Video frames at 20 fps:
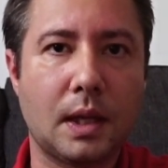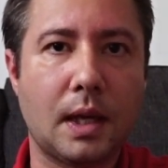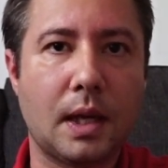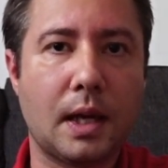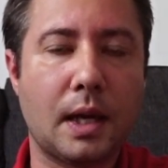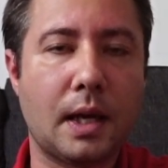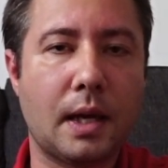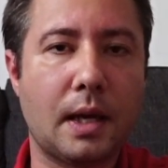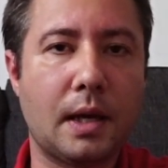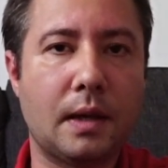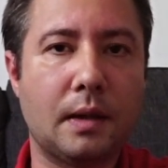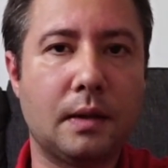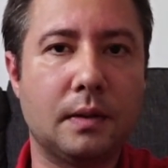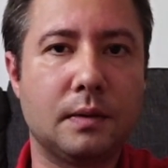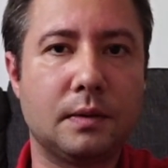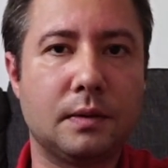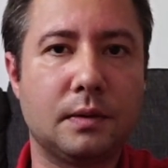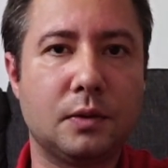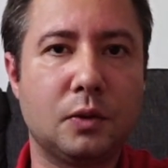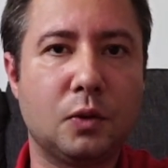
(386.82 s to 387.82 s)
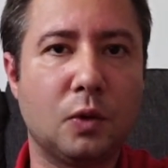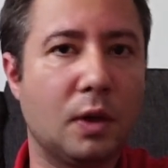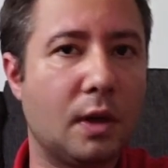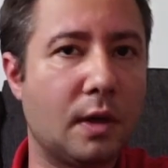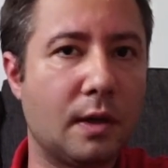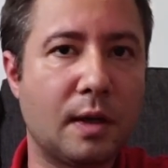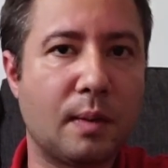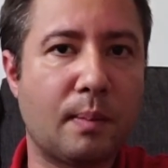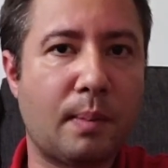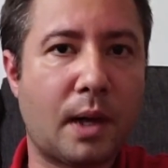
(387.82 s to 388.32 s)
and to
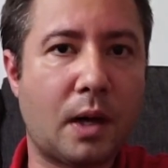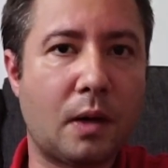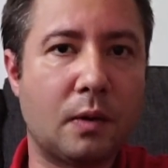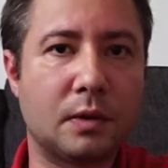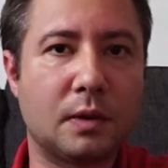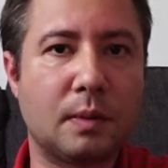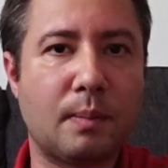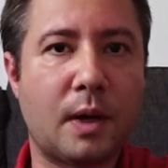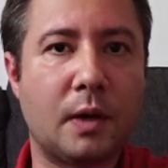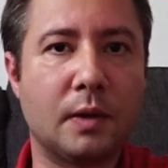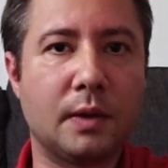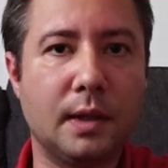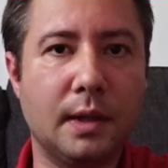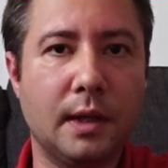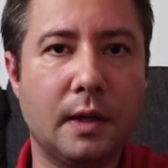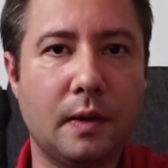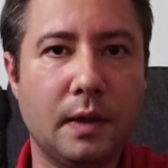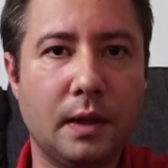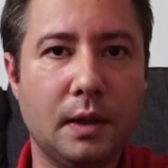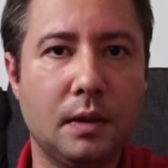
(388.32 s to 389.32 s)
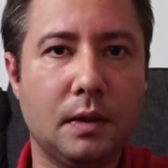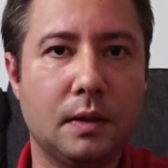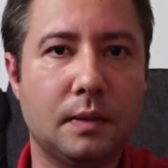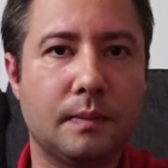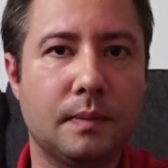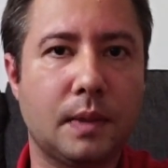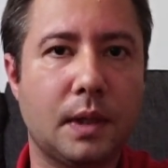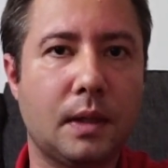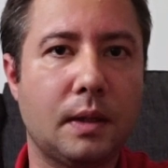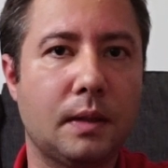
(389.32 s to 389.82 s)
learn about mountaineering
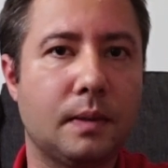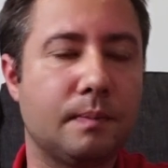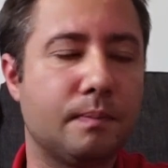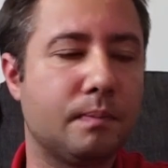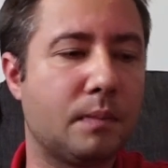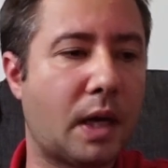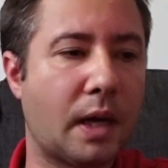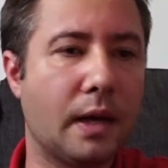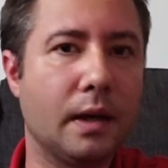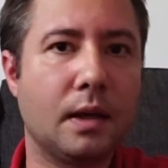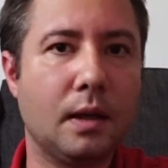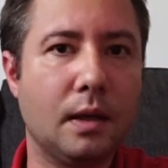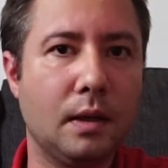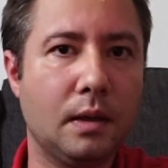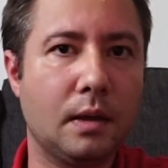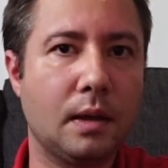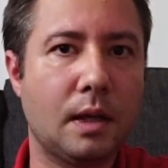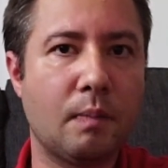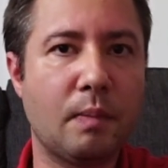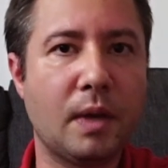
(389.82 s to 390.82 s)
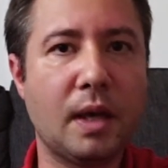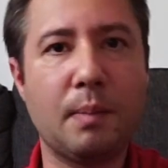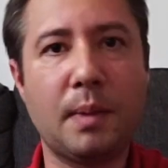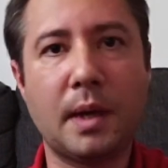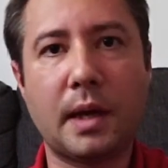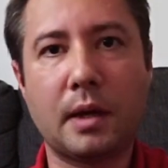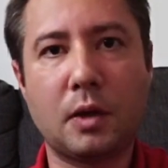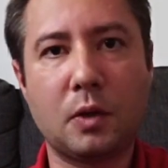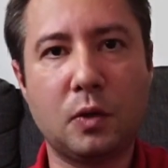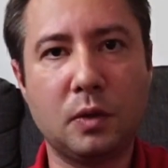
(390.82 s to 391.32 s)
and hiking, and
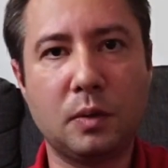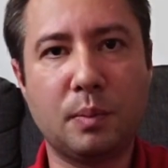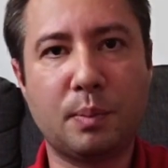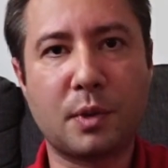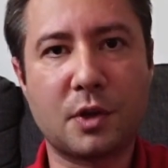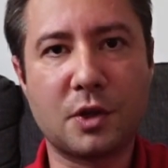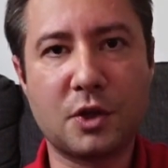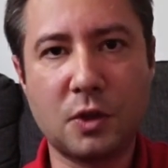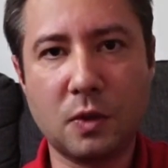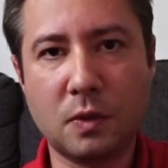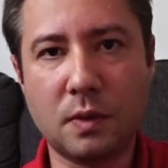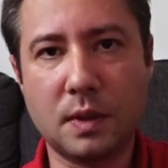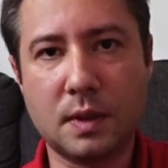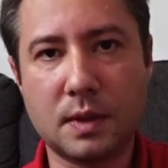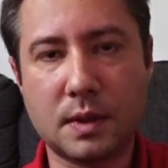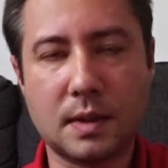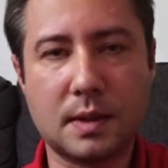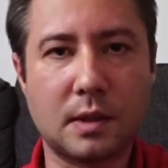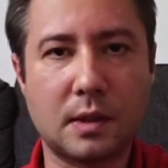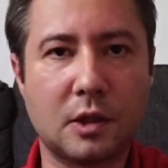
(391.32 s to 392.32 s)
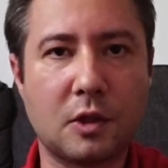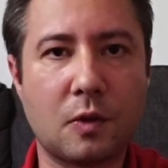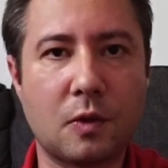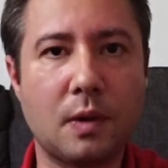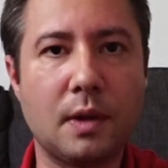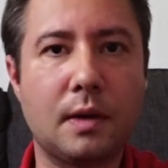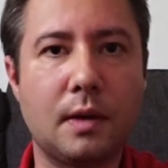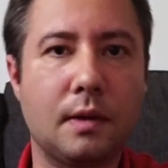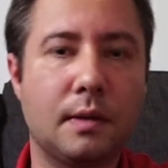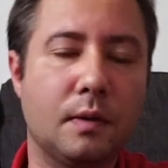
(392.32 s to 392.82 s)
maybe I could pursue this as a
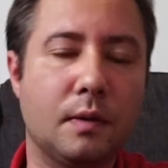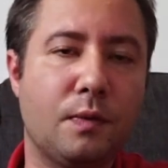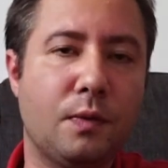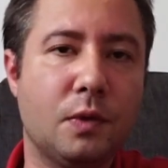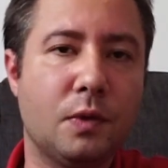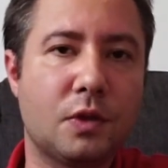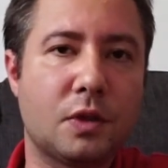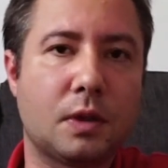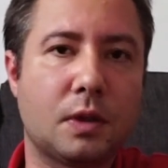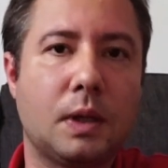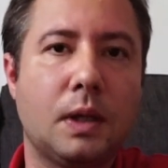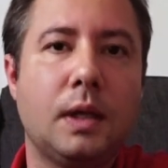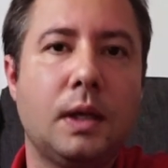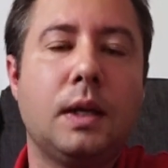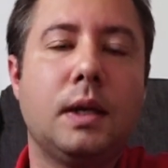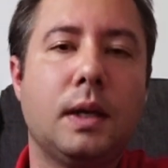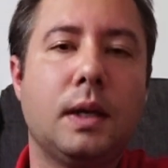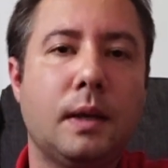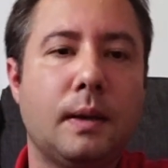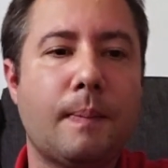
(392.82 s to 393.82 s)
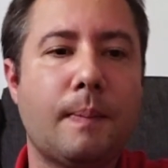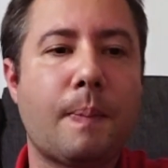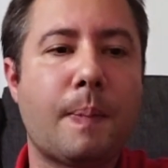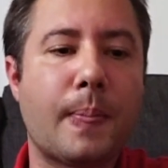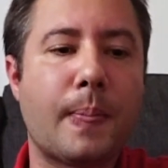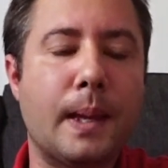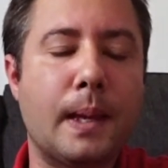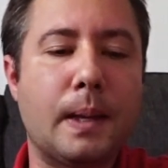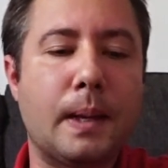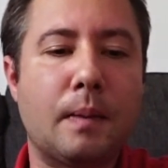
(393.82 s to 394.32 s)
career in the future.
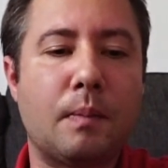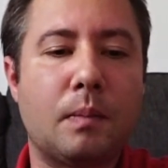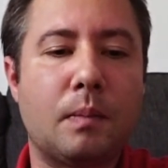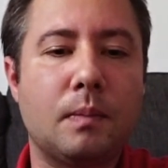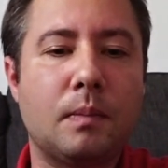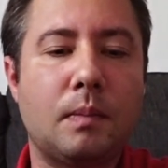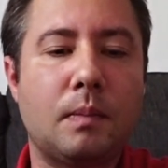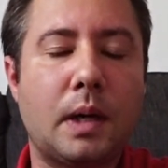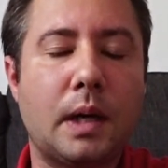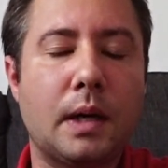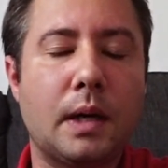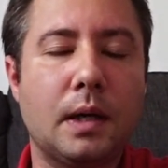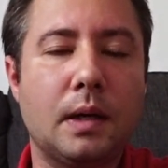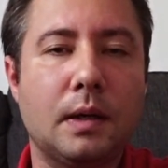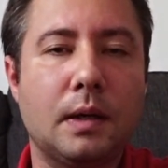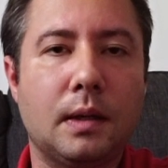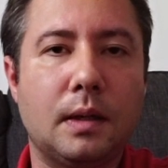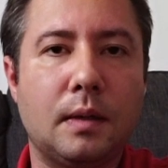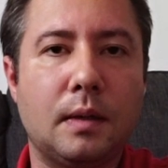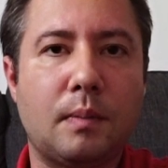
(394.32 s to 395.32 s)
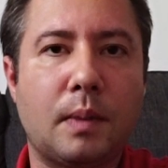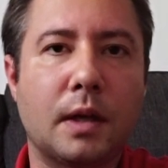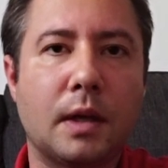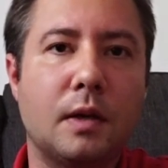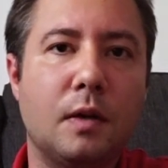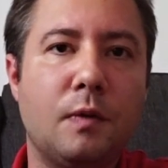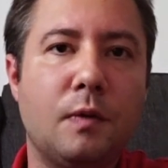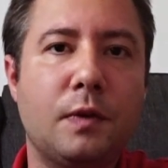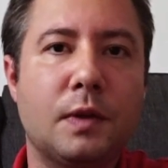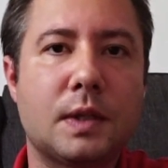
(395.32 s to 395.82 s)
And my
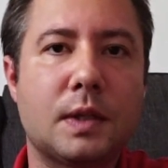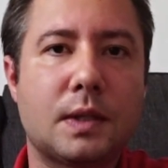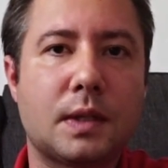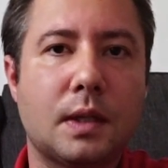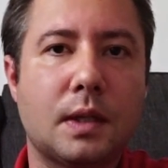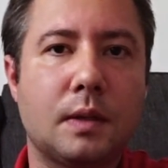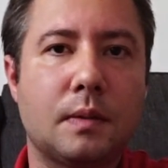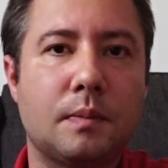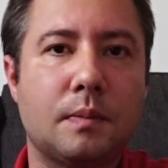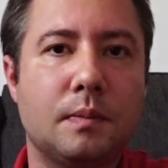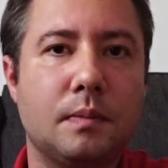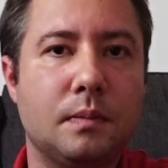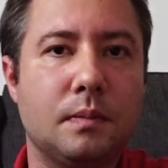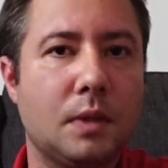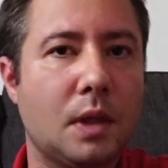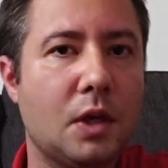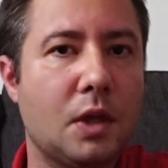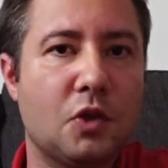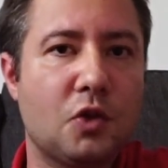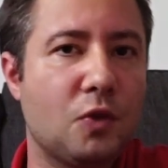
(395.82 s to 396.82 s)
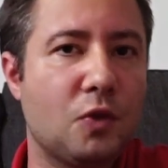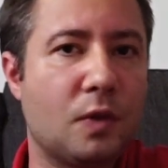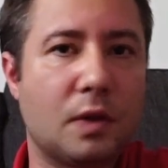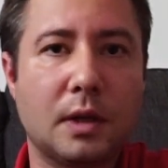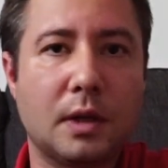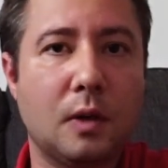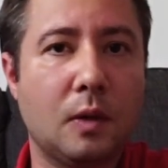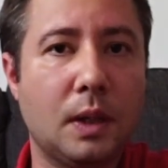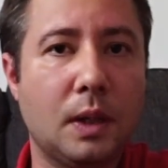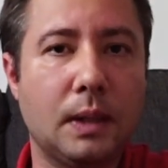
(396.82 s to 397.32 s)
girlfriend said, yeah, sure,
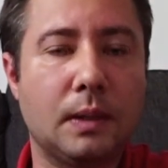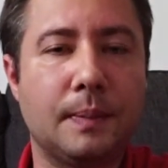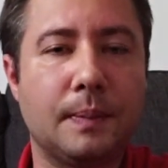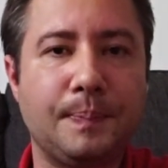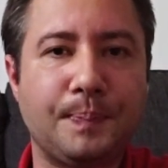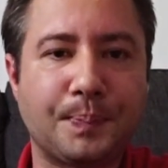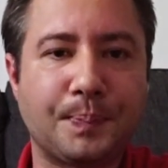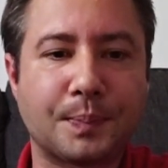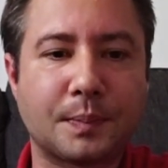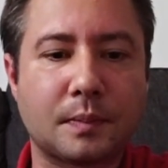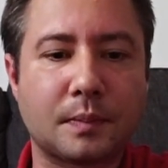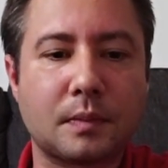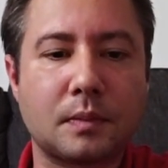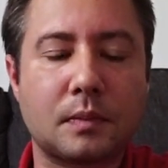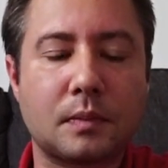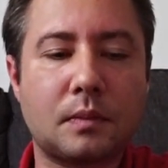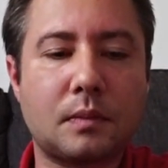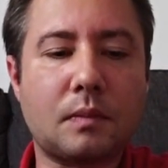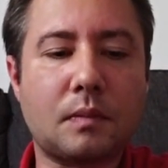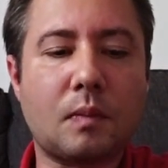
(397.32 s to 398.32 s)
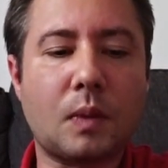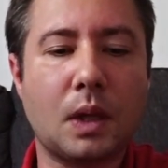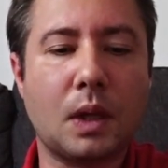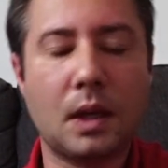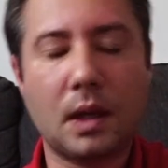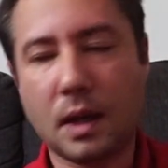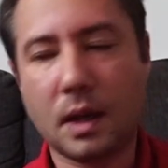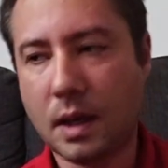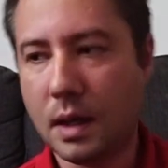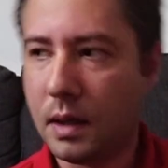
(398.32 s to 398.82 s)
go ahead.
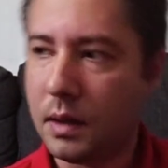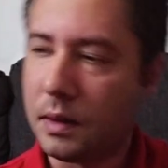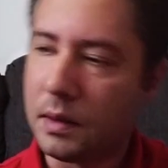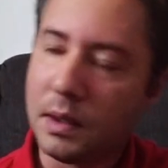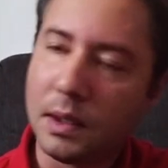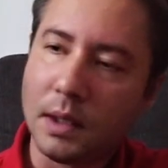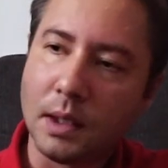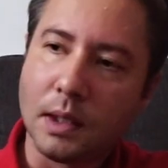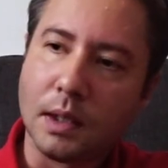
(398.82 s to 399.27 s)
And